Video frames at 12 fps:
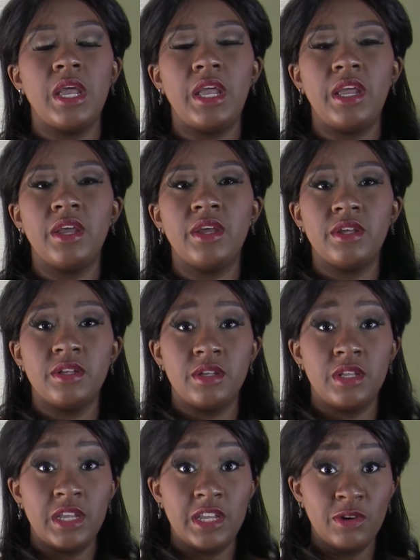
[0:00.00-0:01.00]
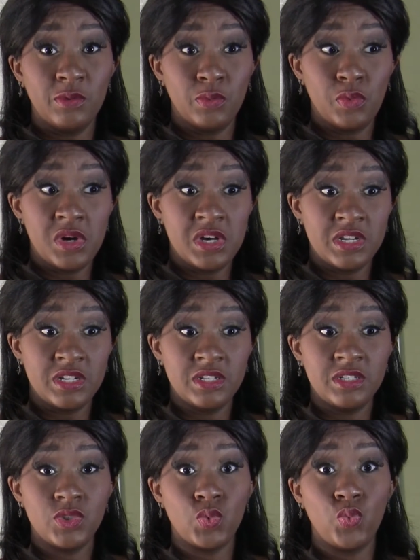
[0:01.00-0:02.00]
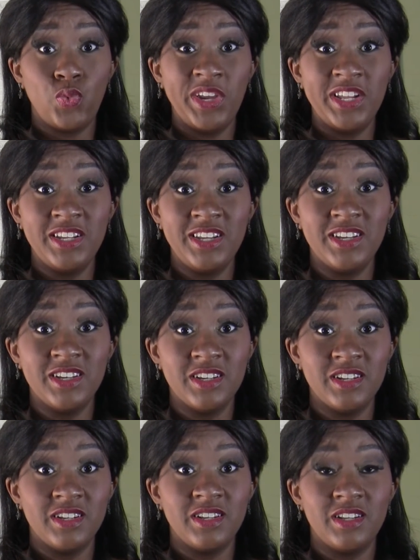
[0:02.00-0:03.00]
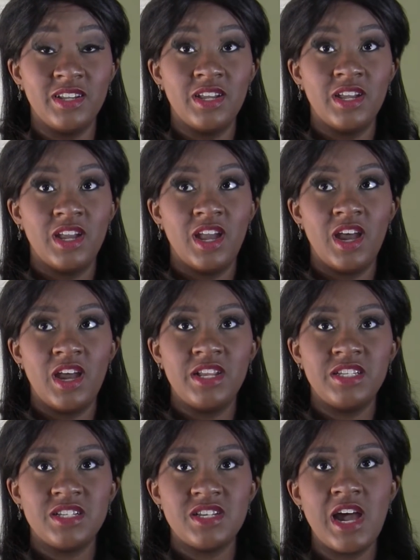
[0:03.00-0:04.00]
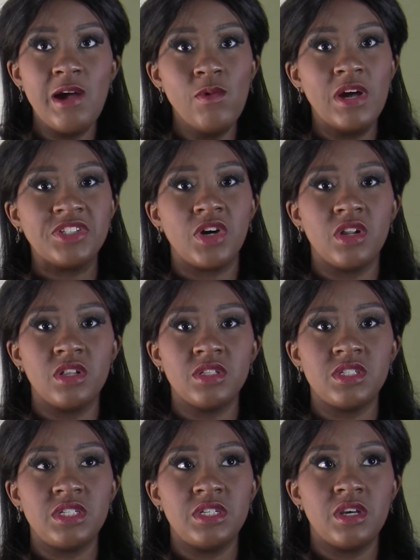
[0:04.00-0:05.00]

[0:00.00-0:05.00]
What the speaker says: and it was really good. I did not watch all of the